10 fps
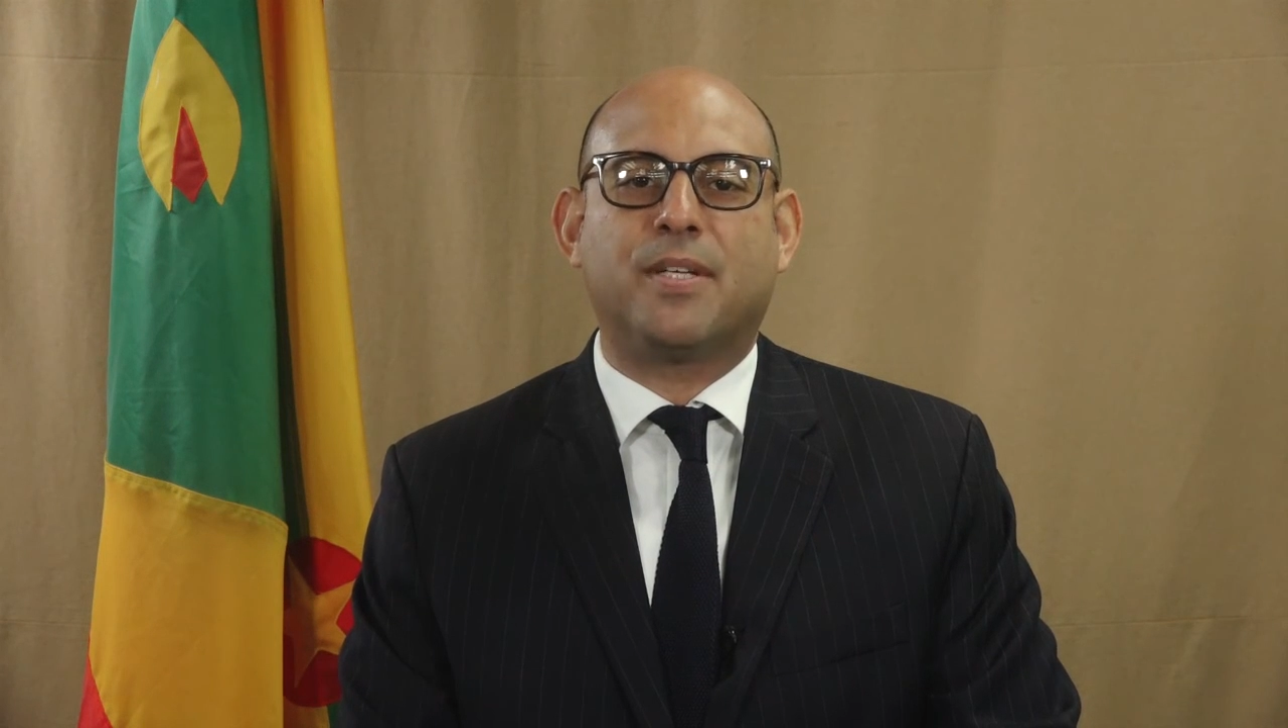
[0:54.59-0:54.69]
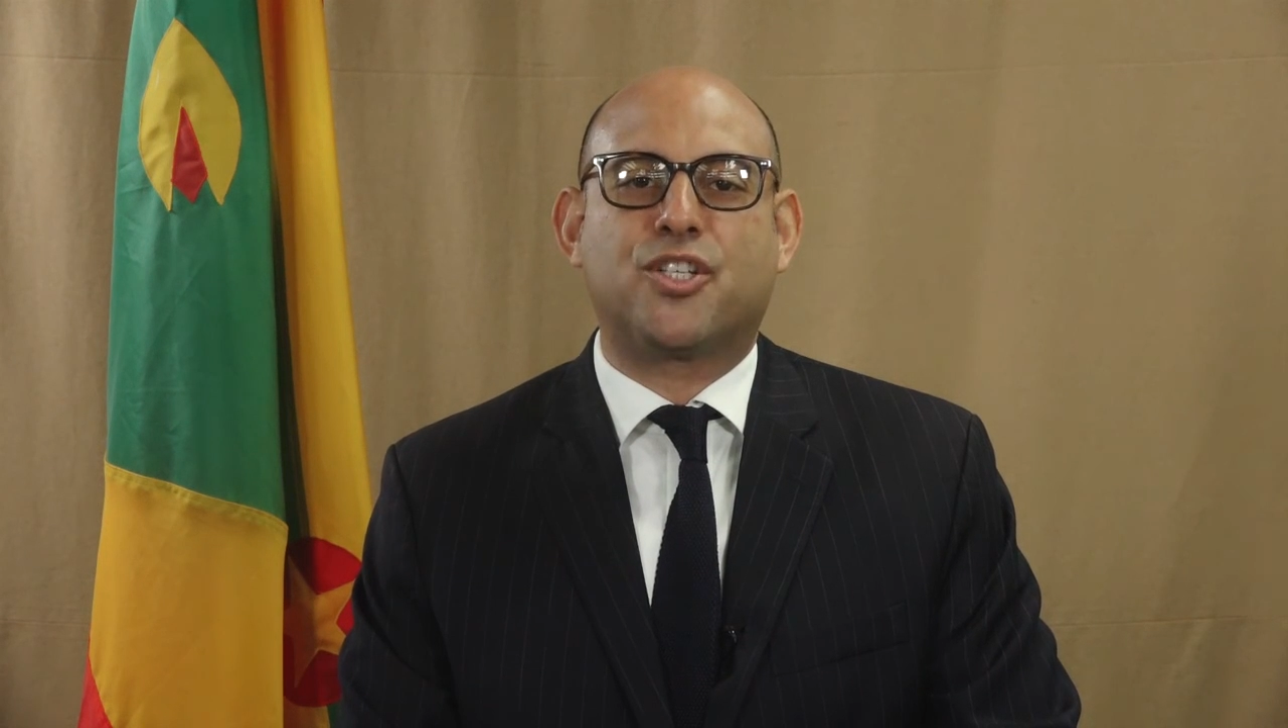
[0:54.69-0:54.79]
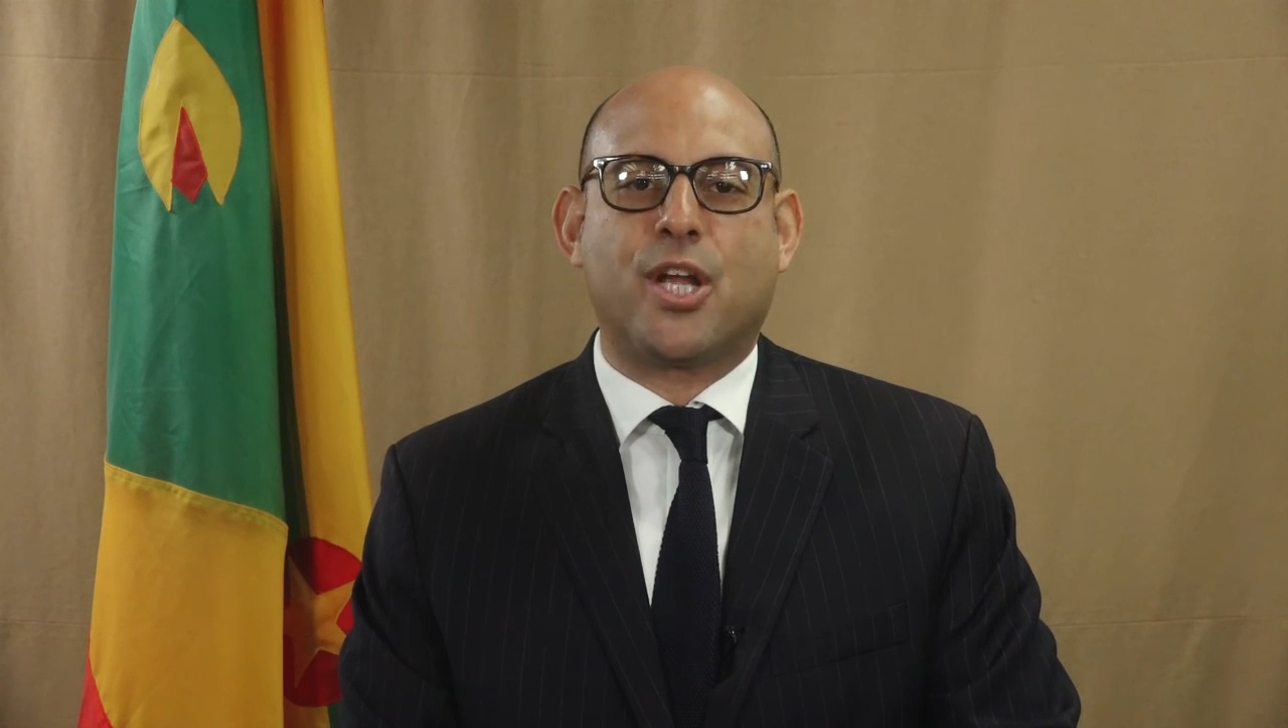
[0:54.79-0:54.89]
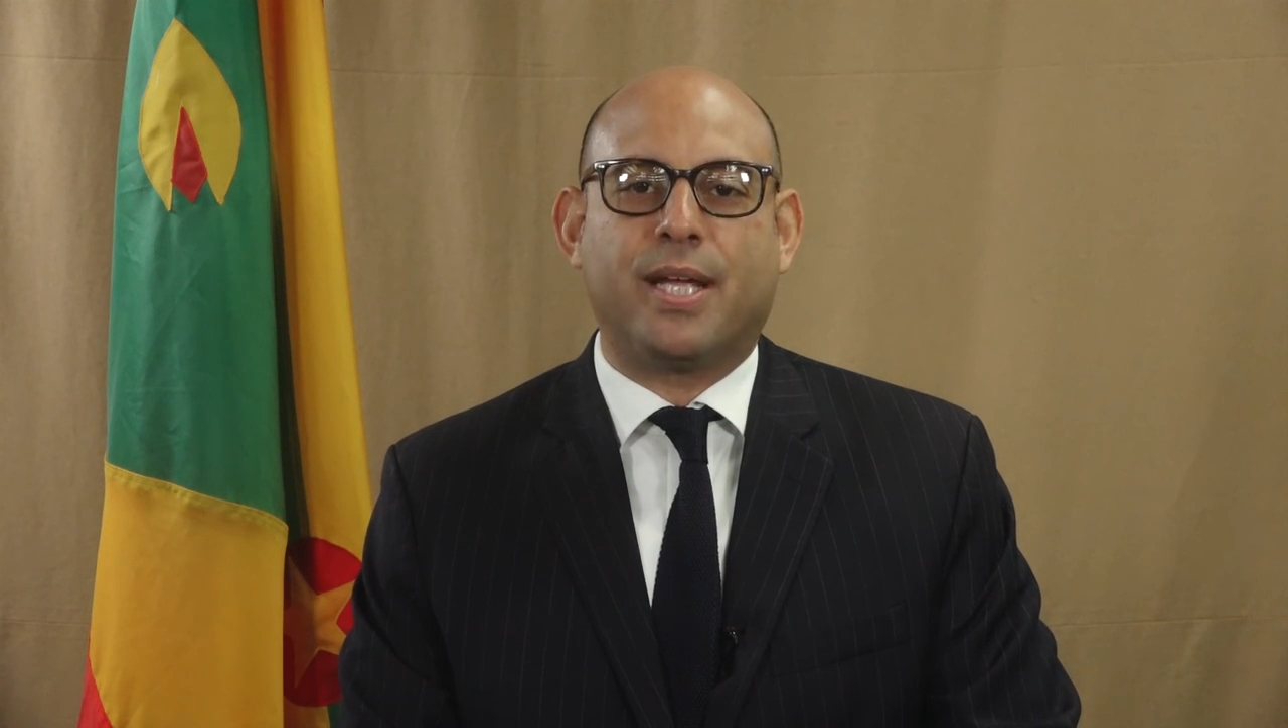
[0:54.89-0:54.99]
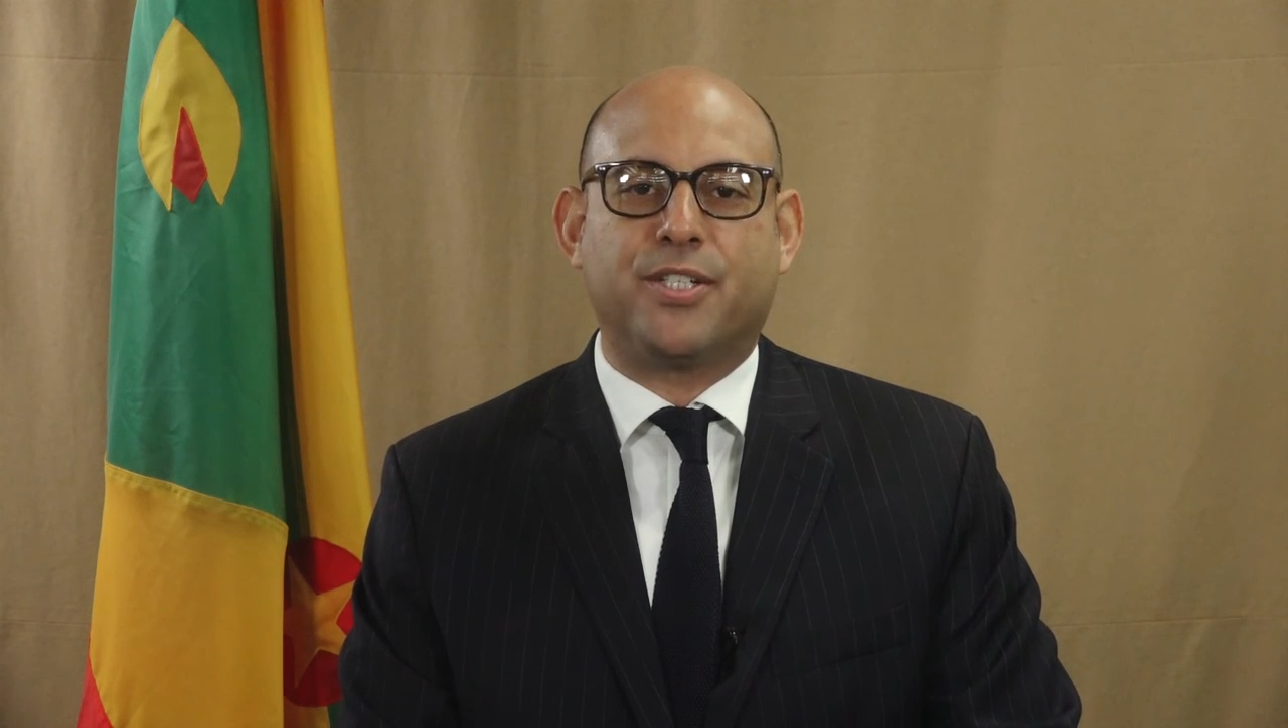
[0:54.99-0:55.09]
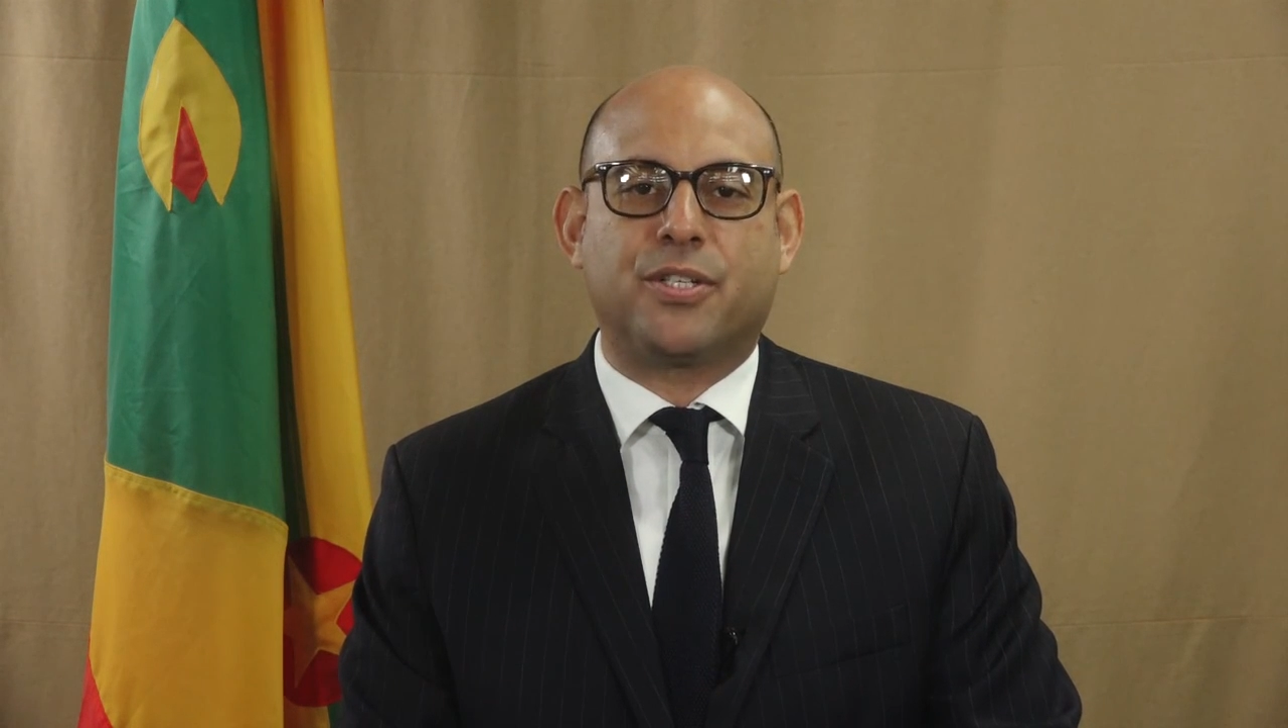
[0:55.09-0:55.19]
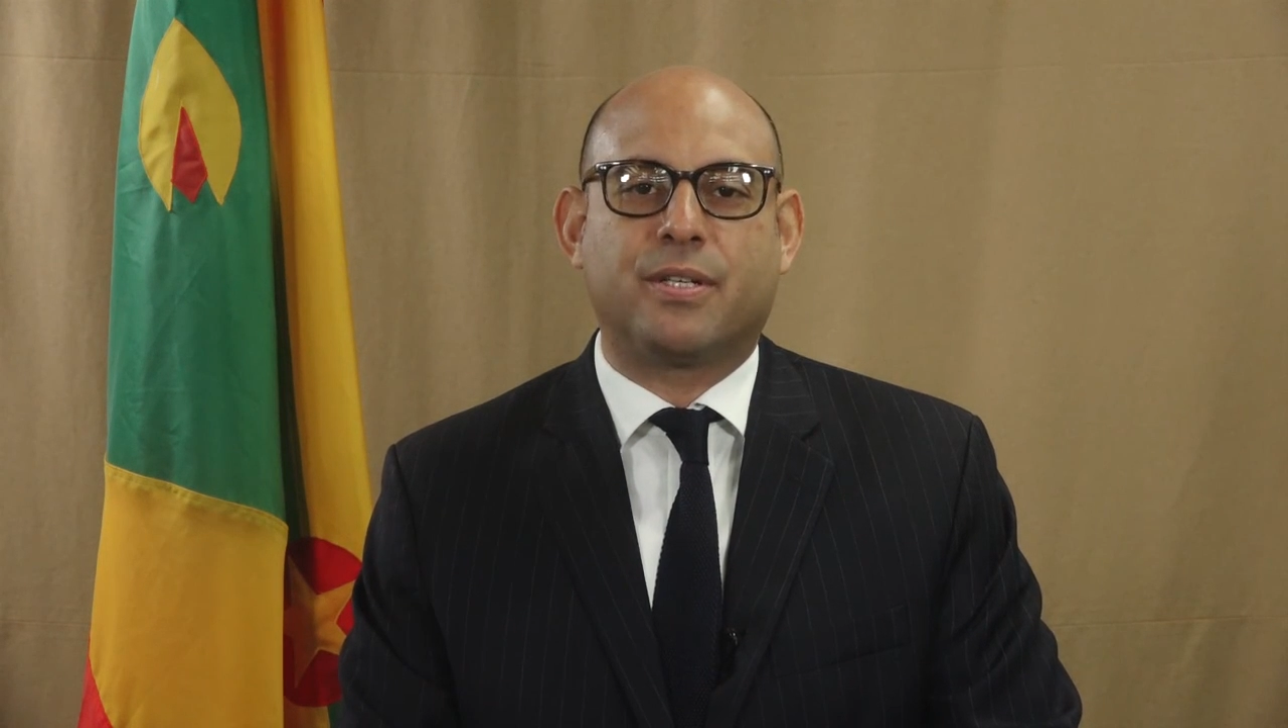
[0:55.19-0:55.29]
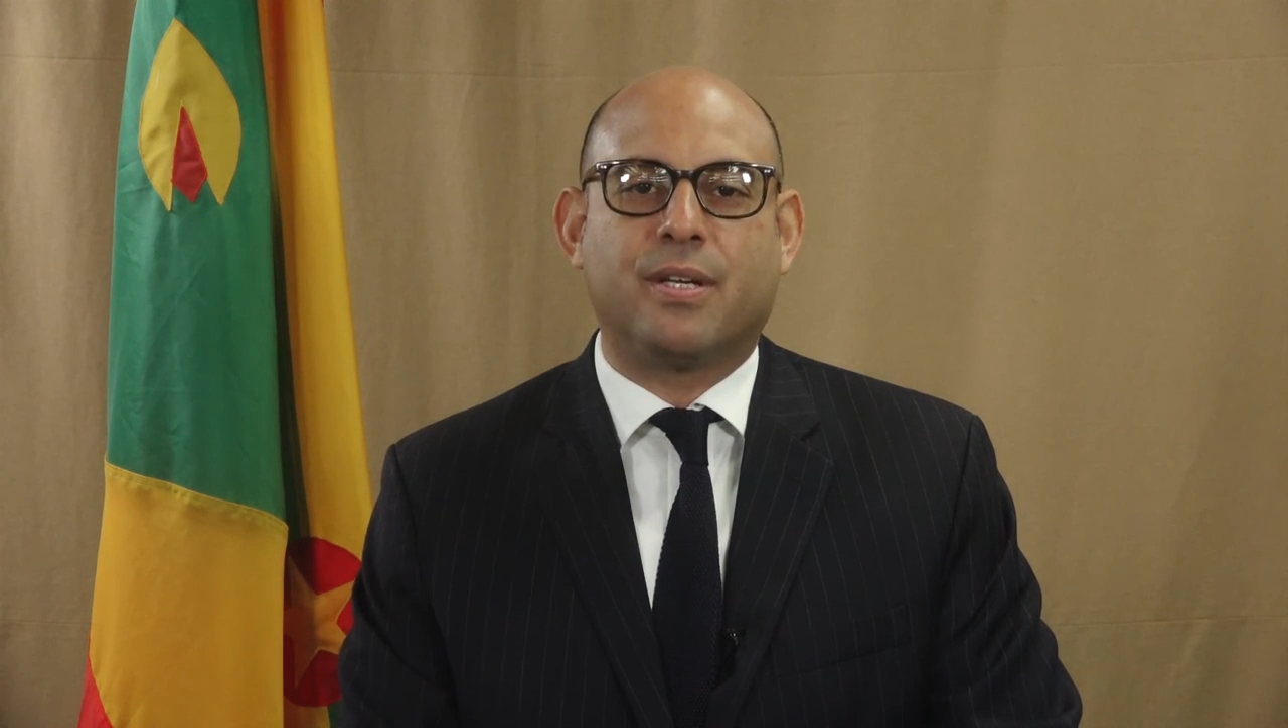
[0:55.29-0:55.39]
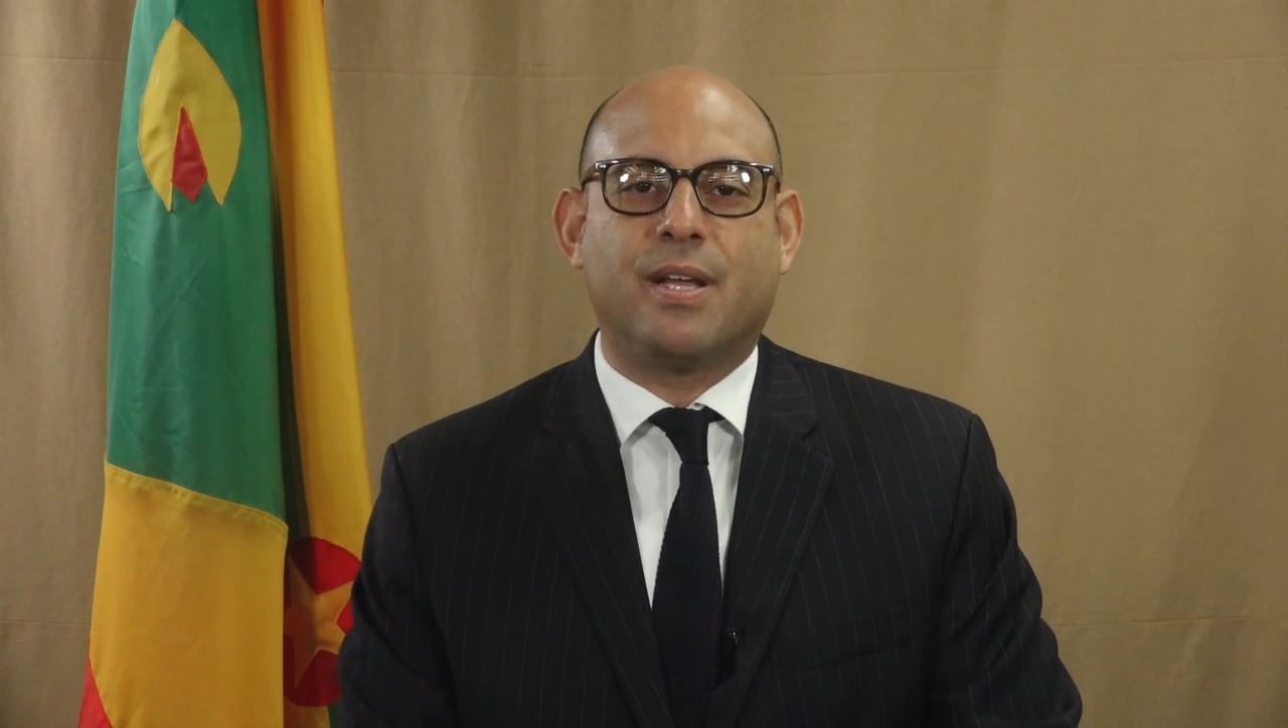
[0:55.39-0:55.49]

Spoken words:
Change,